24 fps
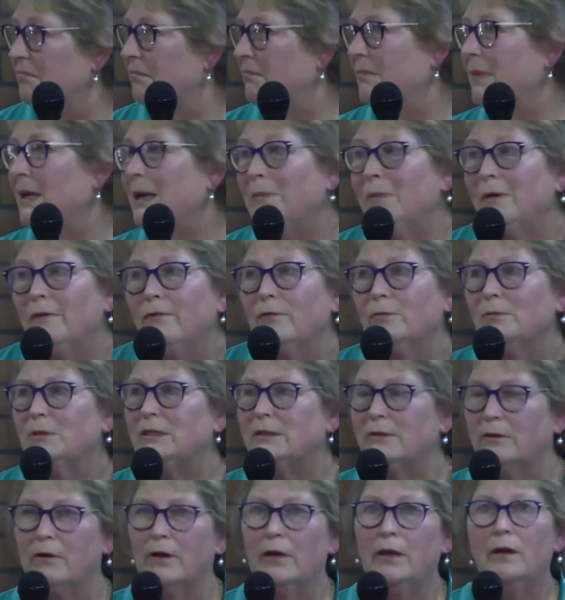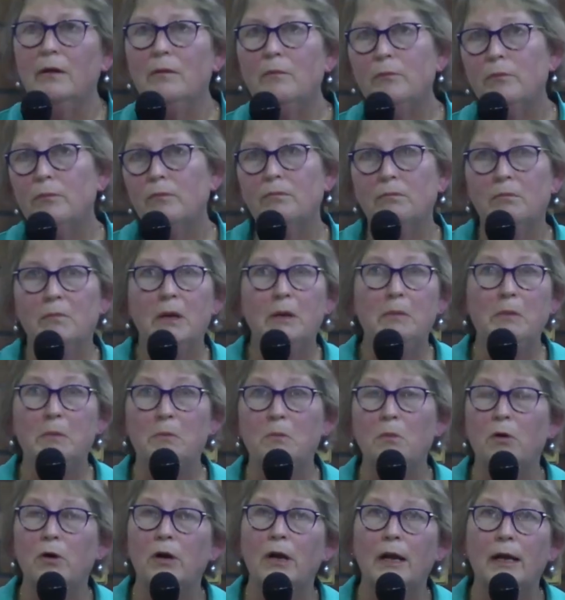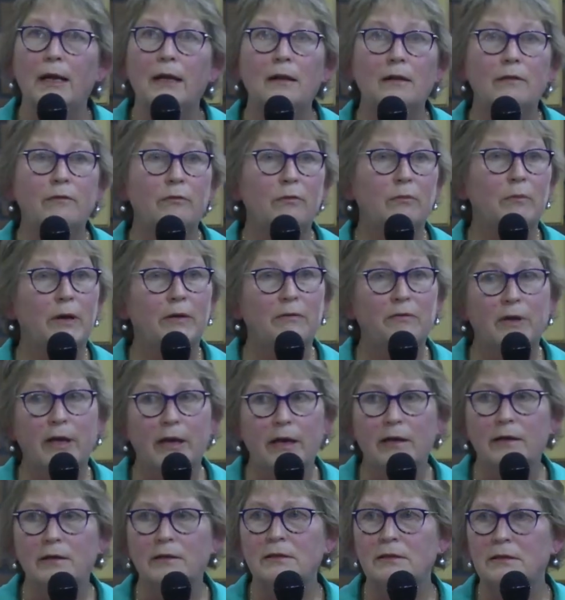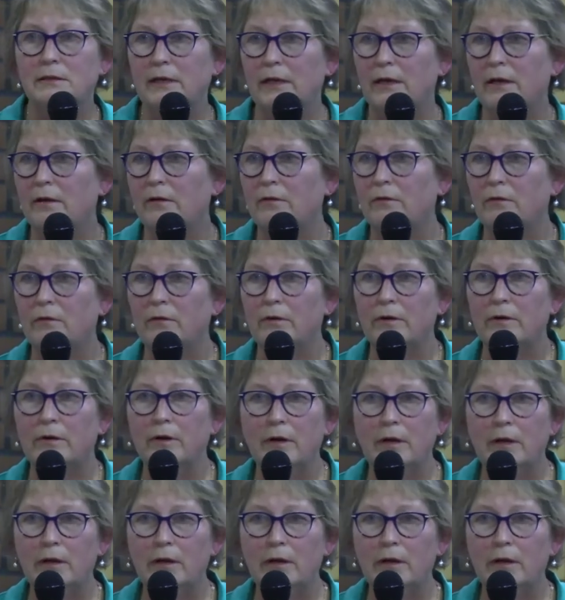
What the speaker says: maybe from Syria, maybe more likely from Afghanistan or